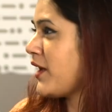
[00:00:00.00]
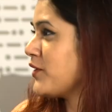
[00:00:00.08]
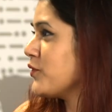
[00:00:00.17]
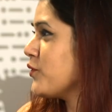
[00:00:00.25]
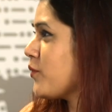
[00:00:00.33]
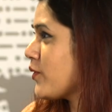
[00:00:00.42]

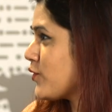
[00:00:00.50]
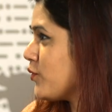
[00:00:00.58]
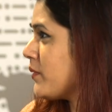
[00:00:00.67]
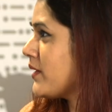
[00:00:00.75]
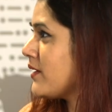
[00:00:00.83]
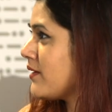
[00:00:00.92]
I don't know about
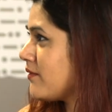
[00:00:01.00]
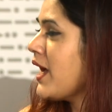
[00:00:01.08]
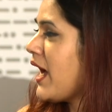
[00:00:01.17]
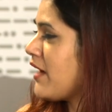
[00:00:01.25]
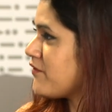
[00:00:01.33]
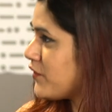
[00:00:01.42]
you, but then
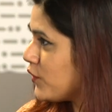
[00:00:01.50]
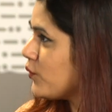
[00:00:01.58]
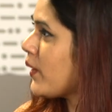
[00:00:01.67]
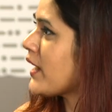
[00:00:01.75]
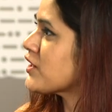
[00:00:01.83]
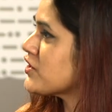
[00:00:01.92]
have
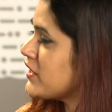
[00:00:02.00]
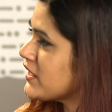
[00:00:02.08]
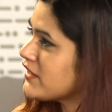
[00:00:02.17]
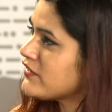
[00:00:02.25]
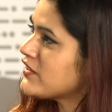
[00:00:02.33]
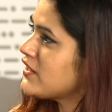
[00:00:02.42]
you
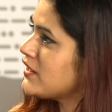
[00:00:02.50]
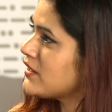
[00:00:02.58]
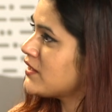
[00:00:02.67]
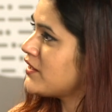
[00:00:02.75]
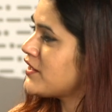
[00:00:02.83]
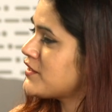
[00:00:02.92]
actually given
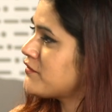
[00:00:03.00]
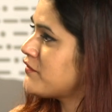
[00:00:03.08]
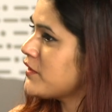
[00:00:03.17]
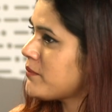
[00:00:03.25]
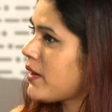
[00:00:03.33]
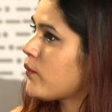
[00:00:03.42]
a creative
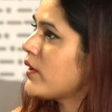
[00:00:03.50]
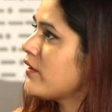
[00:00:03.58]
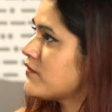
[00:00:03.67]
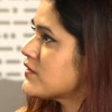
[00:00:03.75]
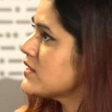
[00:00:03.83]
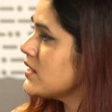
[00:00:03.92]
feedback while
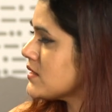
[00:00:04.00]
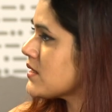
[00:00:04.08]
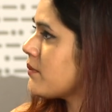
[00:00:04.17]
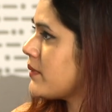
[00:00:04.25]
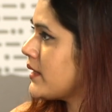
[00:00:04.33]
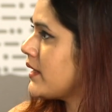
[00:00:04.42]
you've seen
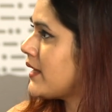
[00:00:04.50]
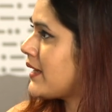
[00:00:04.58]
somebody